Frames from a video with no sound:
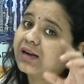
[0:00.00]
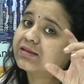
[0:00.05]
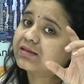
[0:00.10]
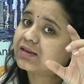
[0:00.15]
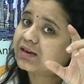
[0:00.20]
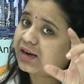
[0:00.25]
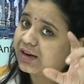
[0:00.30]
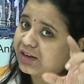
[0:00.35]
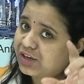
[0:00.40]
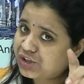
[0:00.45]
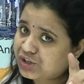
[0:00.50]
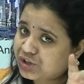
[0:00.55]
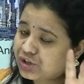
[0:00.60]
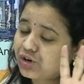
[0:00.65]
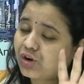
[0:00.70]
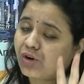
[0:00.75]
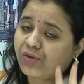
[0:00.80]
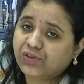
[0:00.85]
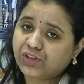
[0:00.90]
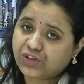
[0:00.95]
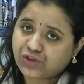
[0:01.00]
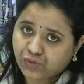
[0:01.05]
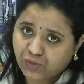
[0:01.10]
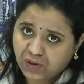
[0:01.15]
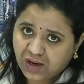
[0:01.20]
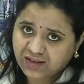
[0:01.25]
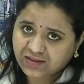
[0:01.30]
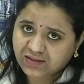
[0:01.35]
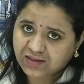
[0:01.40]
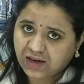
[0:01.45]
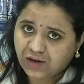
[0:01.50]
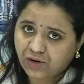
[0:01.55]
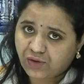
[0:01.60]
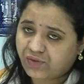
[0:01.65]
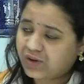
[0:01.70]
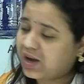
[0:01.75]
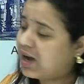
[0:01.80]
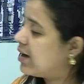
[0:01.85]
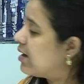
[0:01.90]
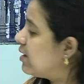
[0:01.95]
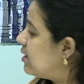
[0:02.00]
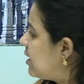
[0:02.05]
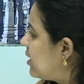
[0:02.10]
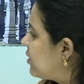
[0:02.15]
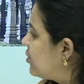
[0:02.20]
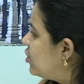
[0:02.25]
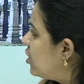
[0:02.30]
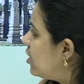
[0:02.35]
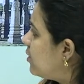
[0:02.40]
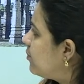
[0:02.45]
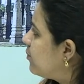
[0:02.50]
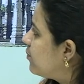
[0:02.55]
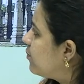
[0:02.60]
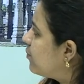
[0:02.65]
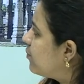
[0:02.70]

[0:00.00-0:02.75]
It's an addition of the Chola style of architecture.